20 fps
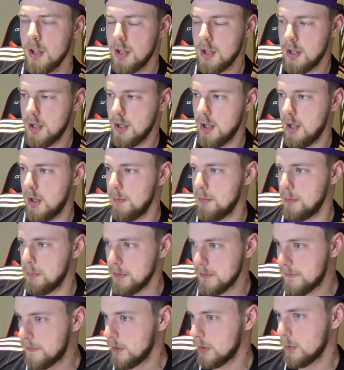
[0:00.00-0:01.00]
The
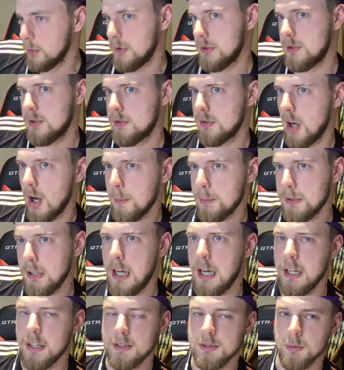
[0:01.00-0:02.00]
midfield was top
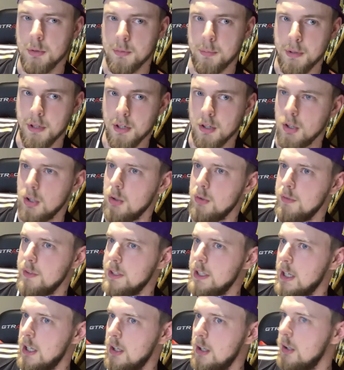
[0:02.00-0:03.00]
class with Pirlo,
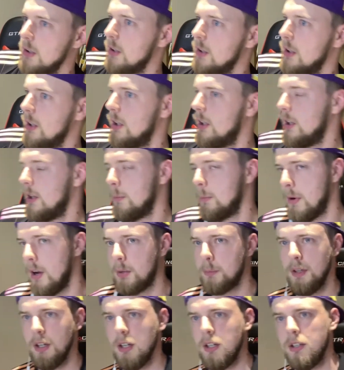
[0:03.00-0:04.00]
Vidal,
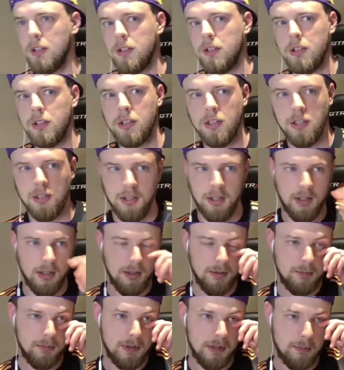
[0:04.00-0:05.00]
Pogba,
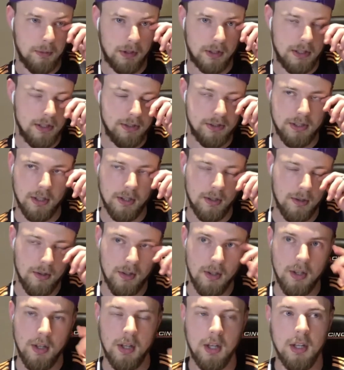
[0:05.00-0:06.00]
and Marchisio.
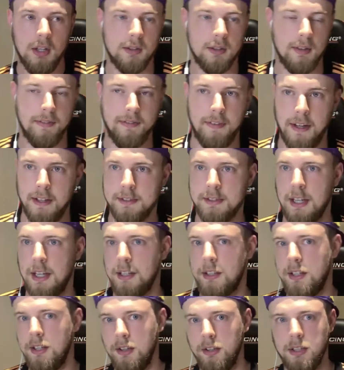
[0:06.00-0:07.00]
Defense
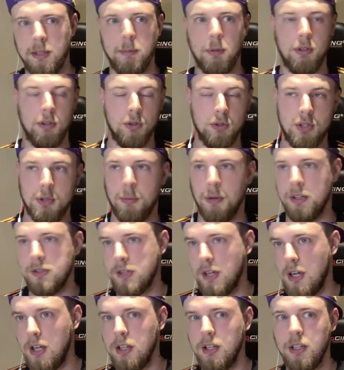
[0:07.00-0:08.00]
had Chiellini, Bonucci,
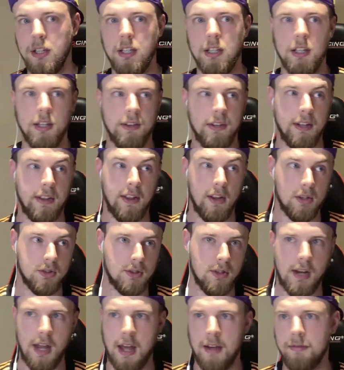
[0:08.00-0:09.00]
Barzagli, and then they also
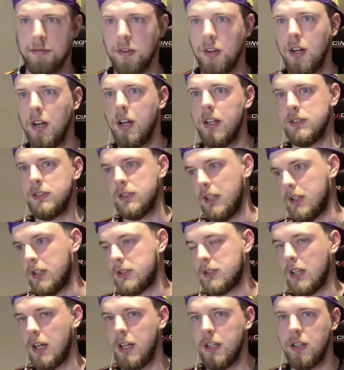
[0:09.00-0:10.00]
had Evra and
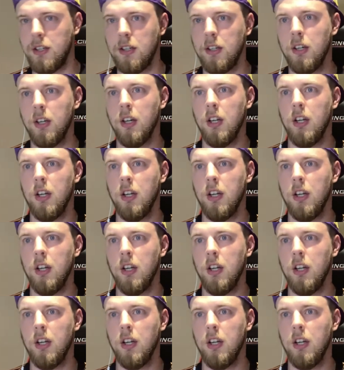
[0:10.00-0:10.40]
Lichtsteiner.